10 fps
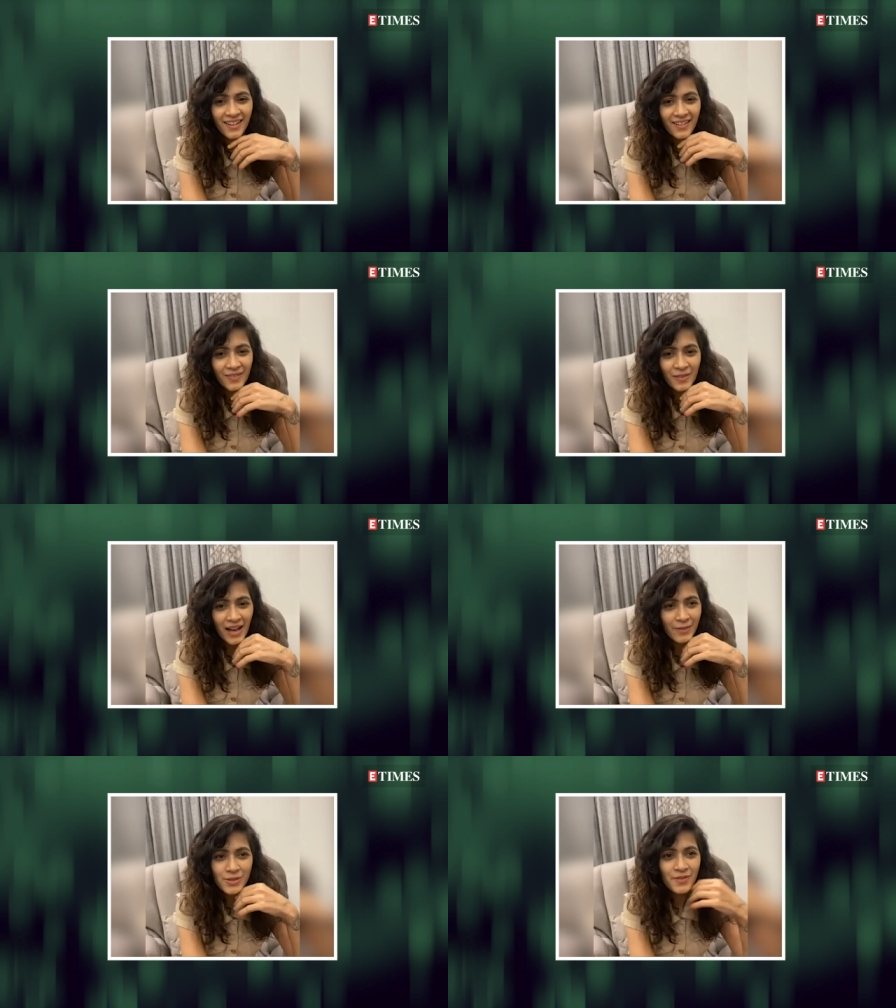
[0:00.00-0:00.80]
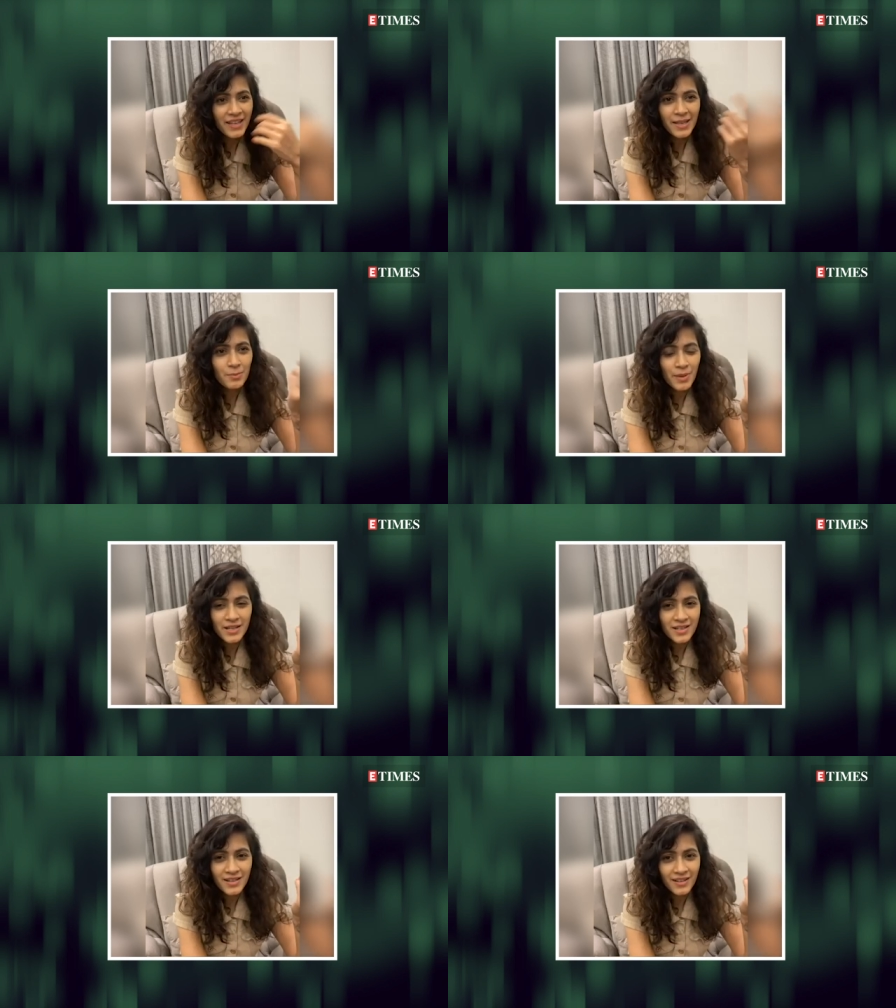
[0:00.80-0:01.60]
Yep. I was very
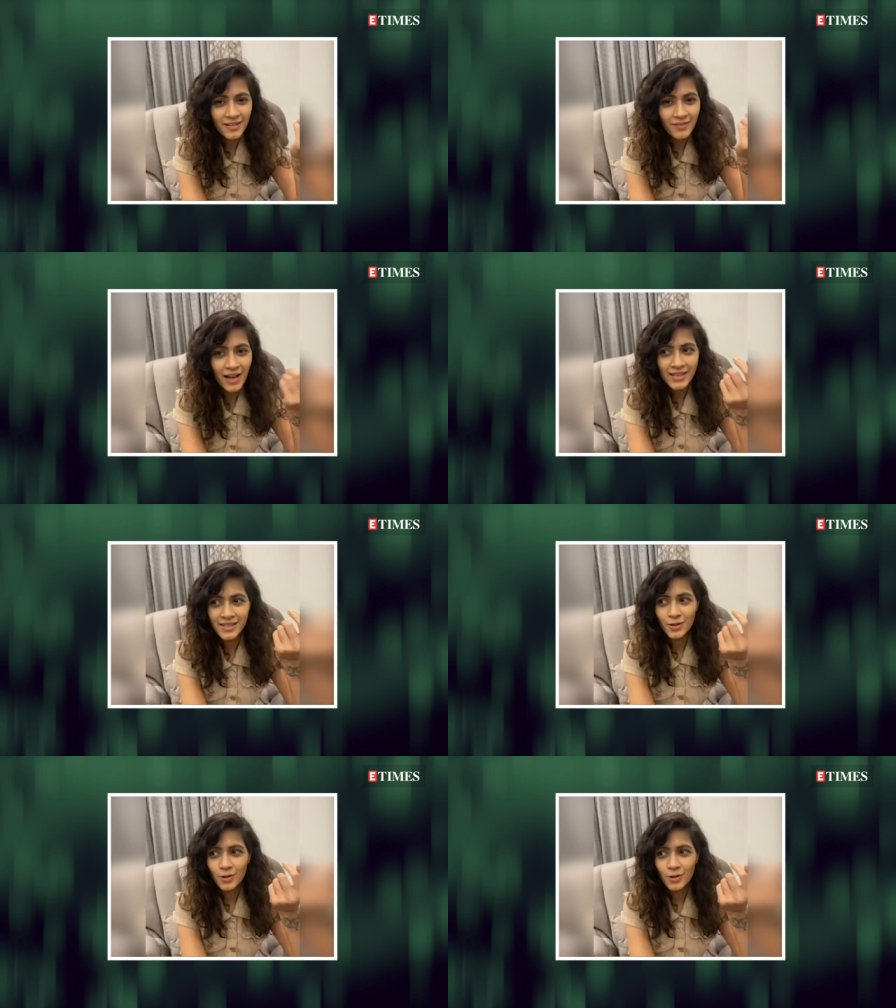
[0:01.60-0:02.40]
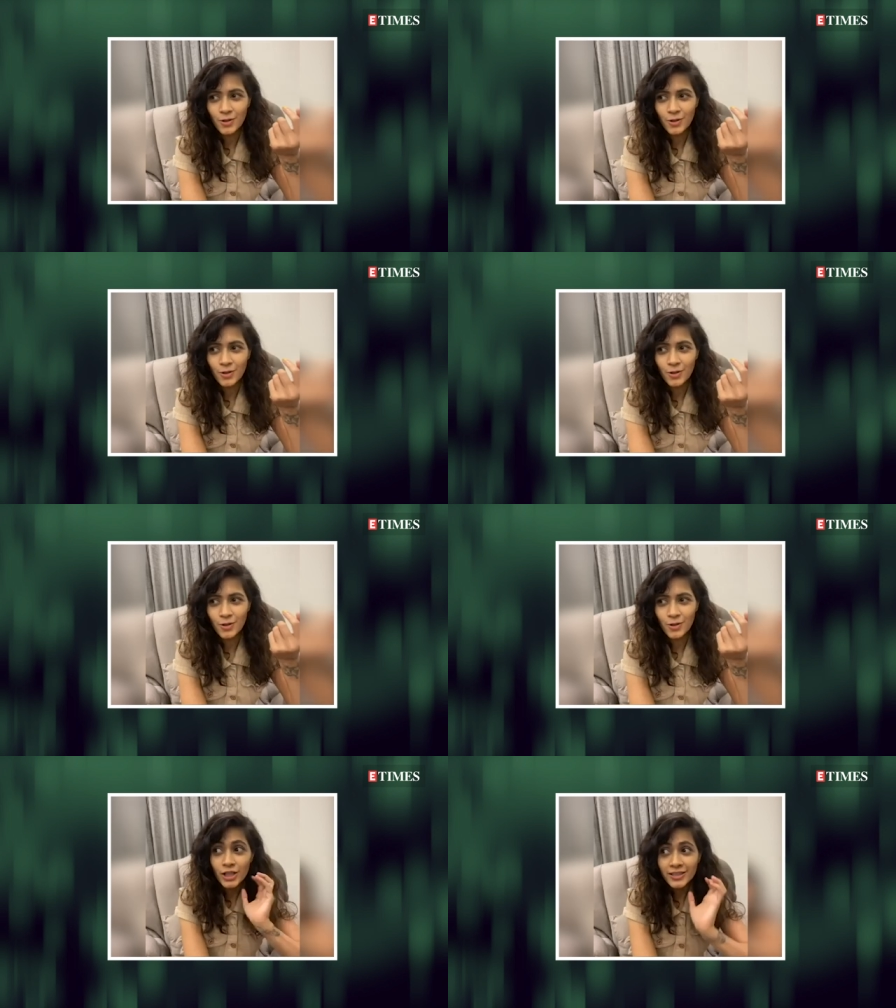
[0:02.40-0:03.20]
impatient. Why is it not happening?
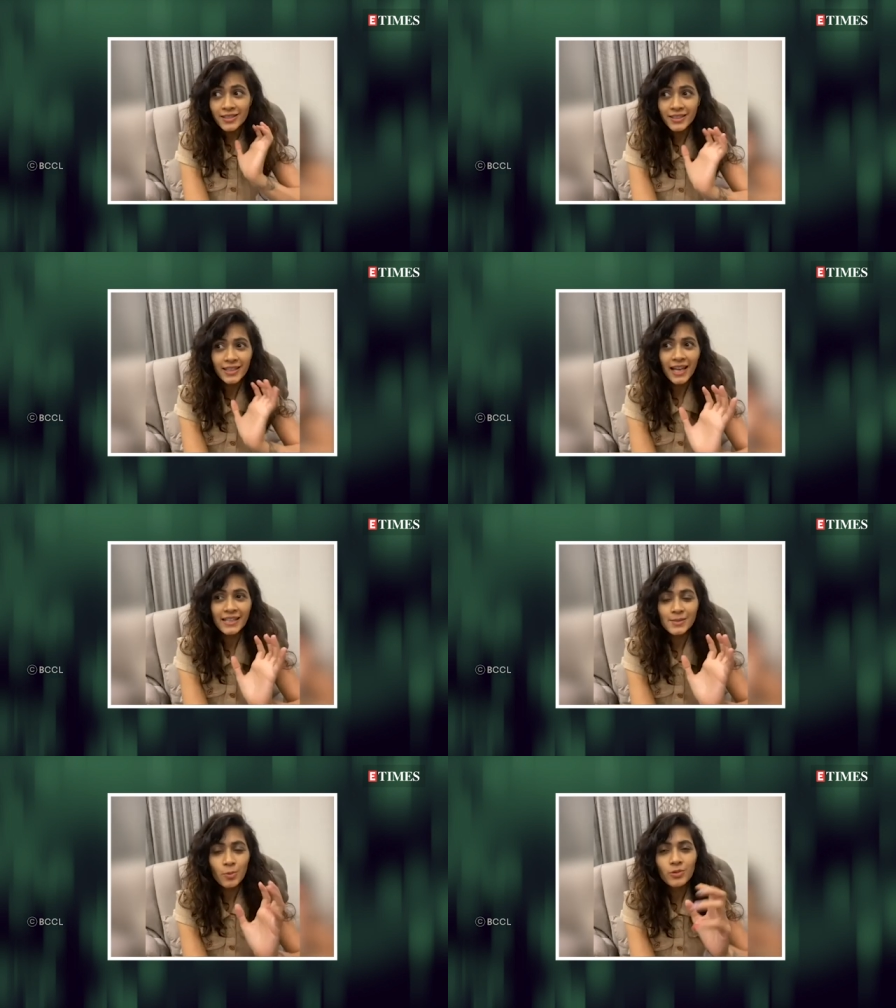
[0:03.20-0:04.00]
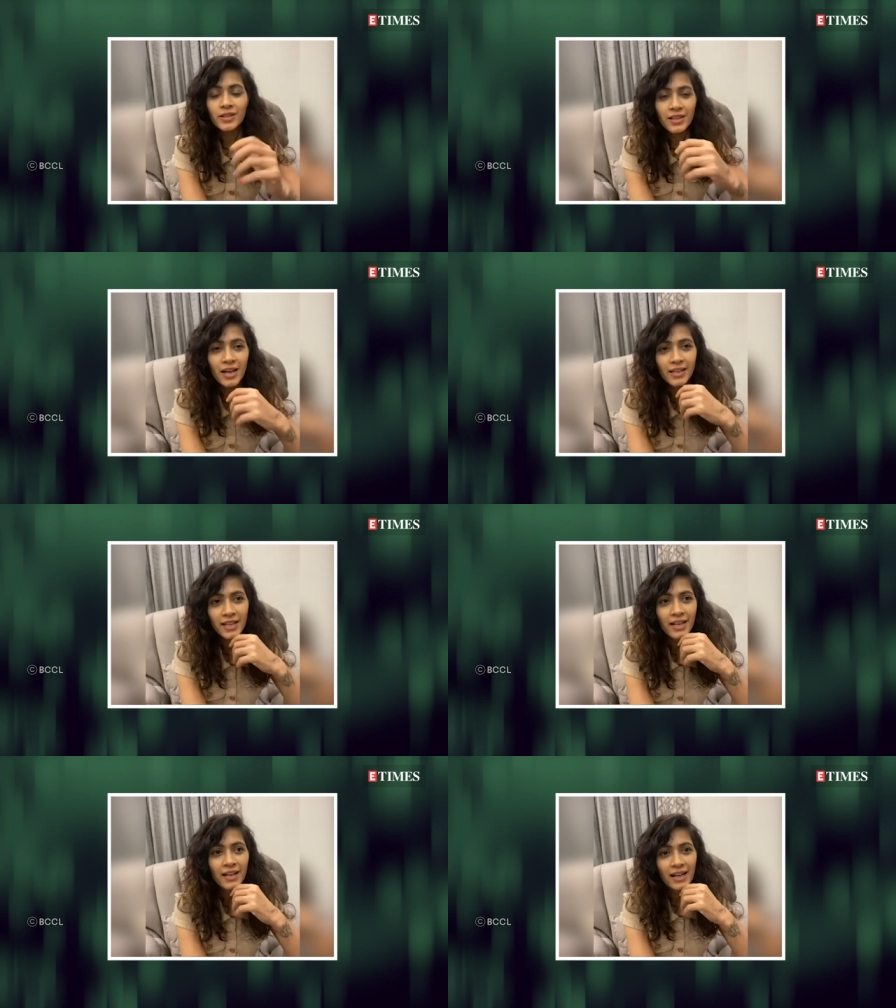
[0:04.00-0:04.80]
Jaldi, jaldi lines bol dena.
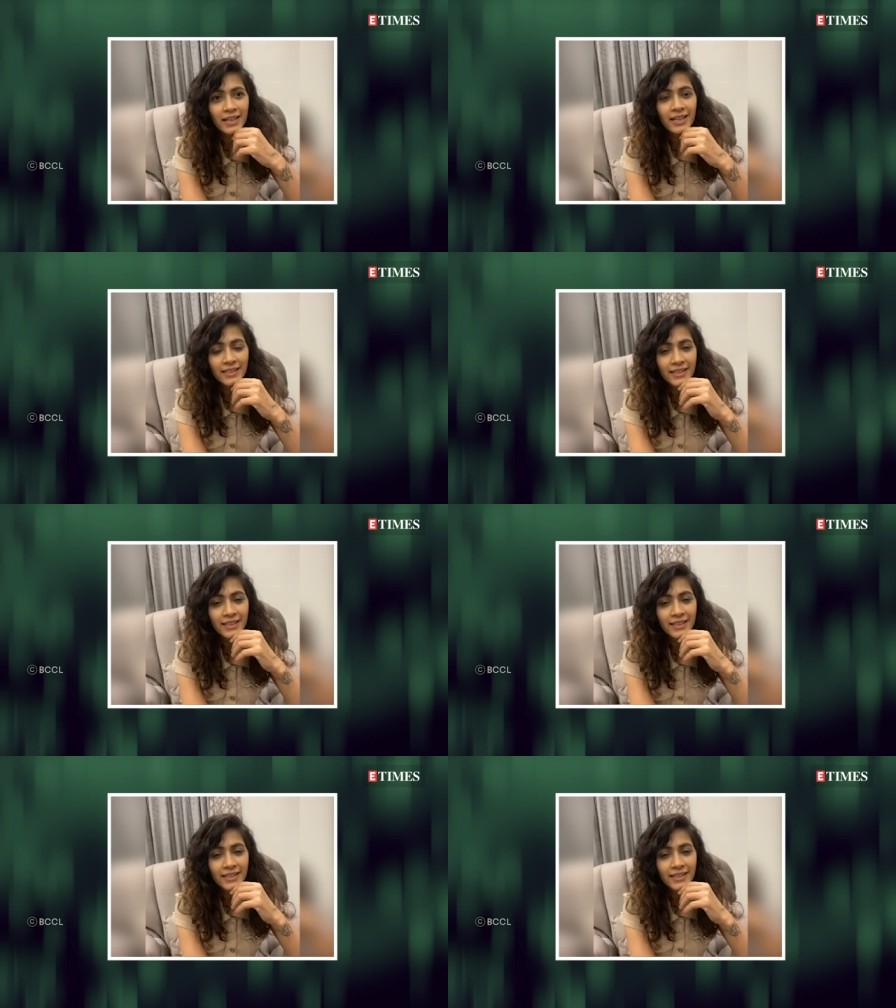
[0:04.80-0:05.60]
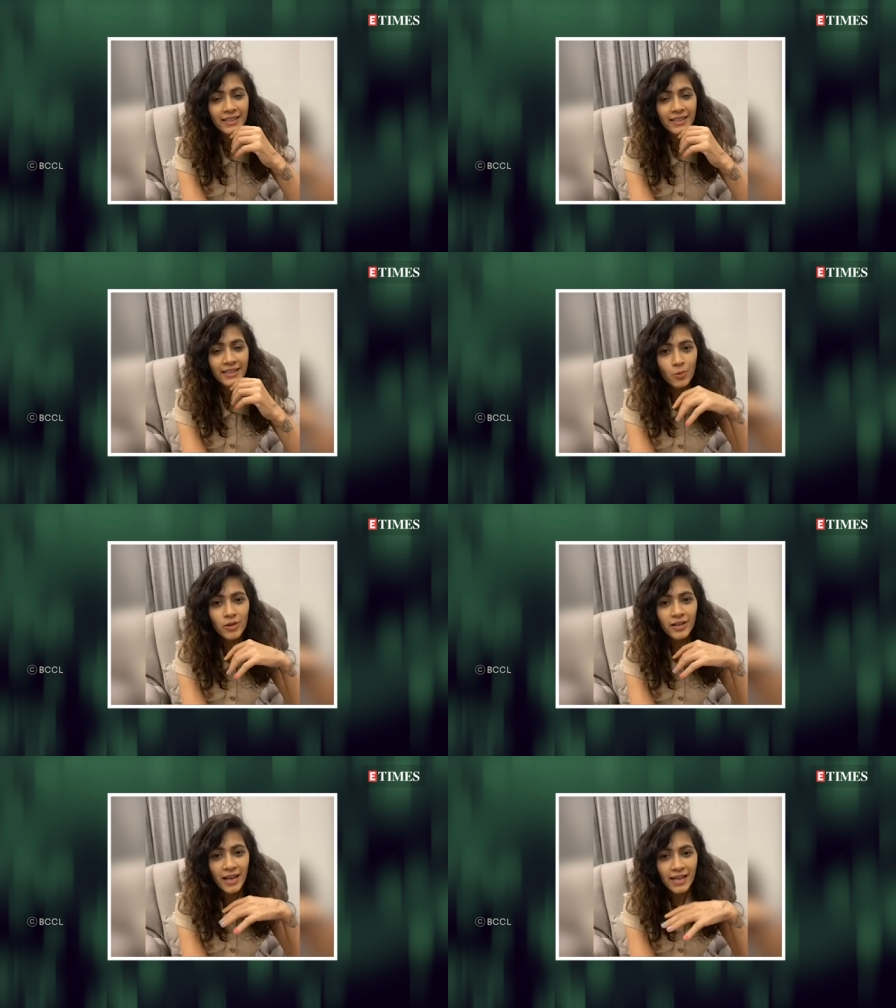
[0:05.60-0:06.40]
Yeah, I think I've become more
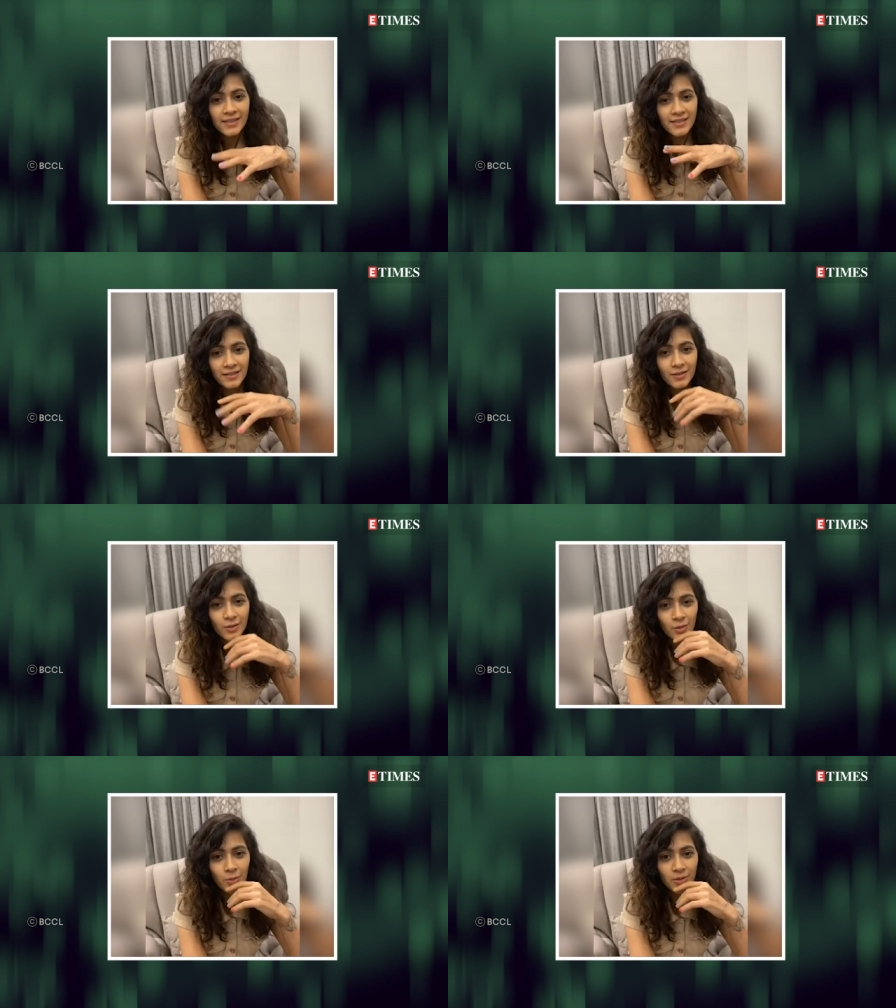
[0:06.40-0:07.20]
relaxed over